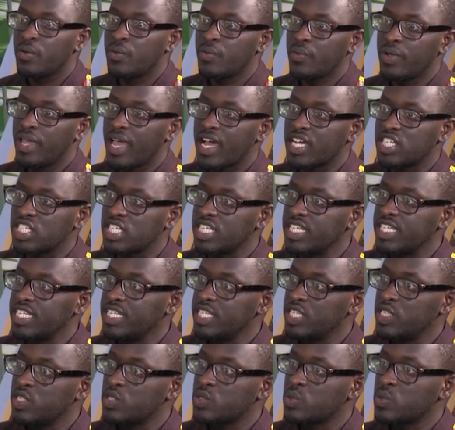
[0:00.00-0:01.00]
We actually
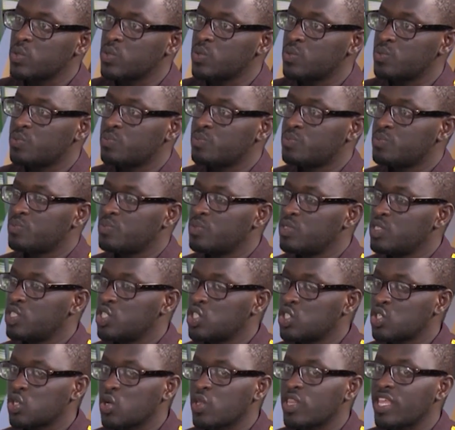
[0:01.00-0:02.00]
need to
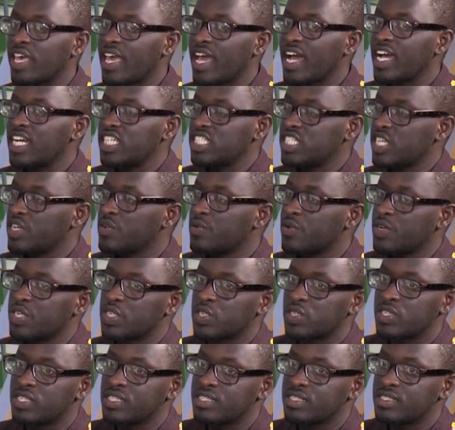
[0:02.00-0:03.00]
show the younger
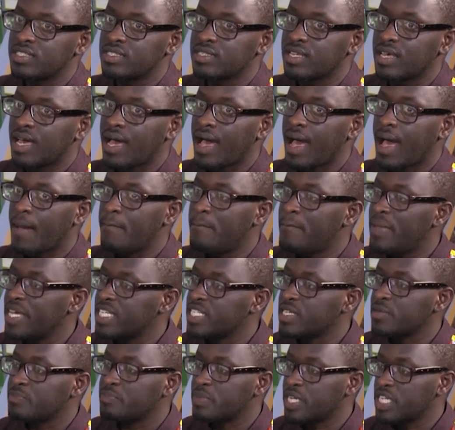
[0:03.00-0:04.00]
generation a
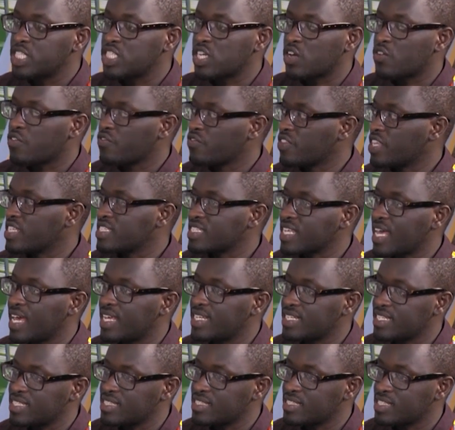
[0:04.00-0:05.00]
better picture of the
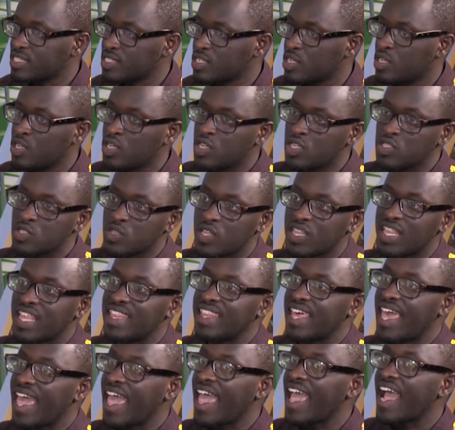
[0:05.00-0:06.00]
scientists so
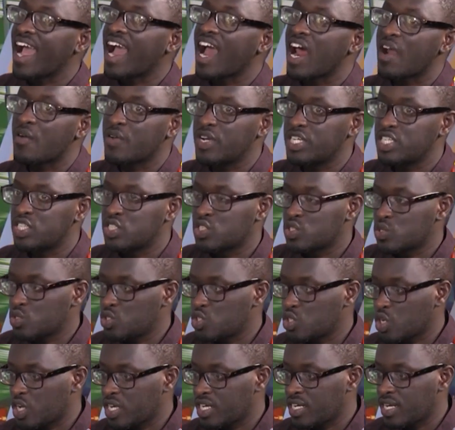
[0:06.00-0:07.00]
that they are encouraged
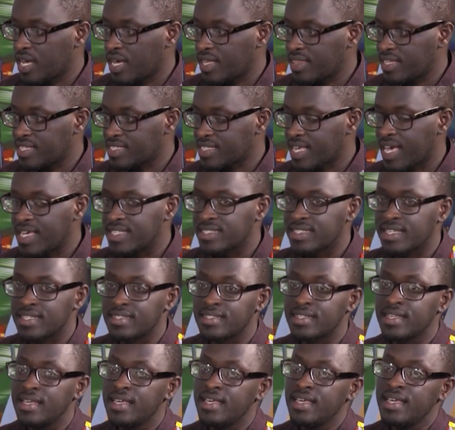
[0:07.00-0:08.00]
to join uh, the
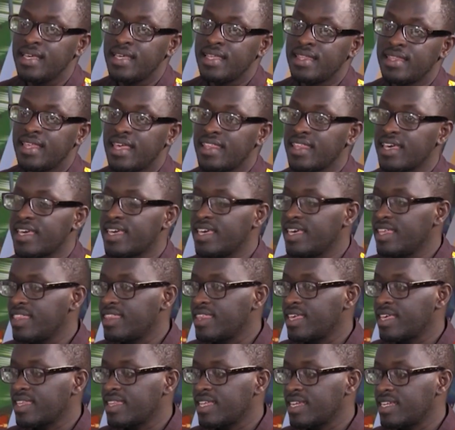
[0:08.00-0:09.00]
sciences. The other key
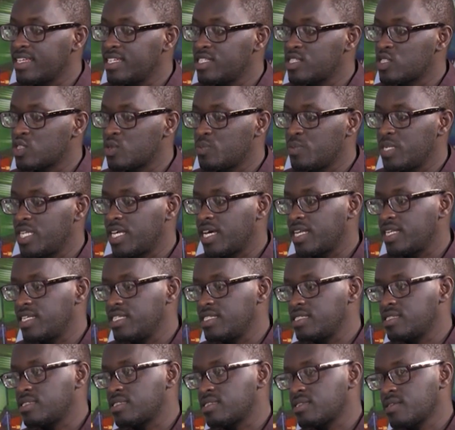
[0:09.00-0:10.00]
thing that needs to be done
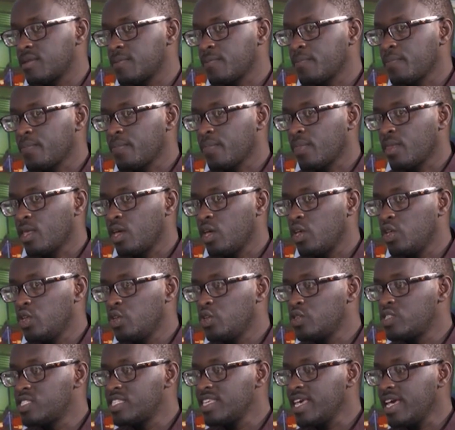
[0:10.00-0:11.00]
is
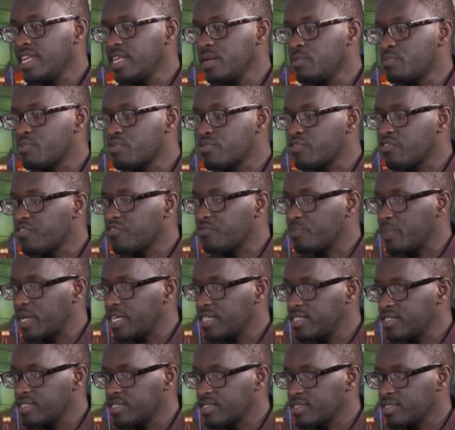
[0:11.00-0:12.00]
you see an
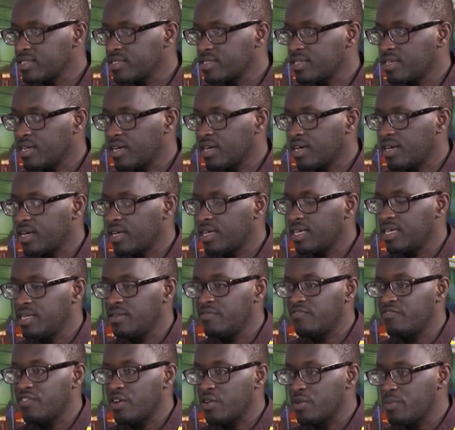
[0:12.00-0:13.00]
improvement uh,
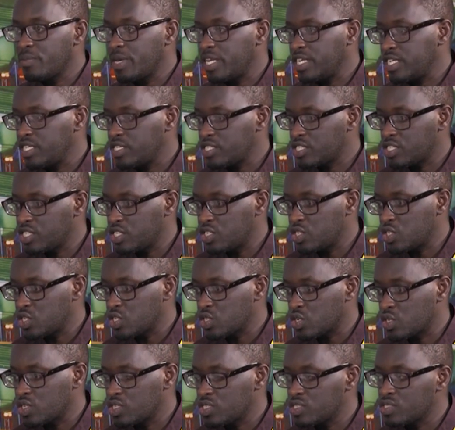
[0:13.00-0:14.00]
in very many
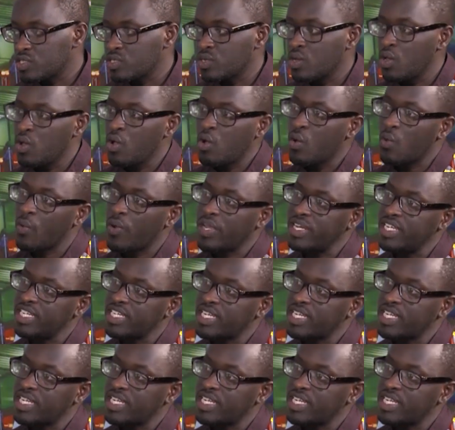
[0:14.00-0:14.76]
institutions when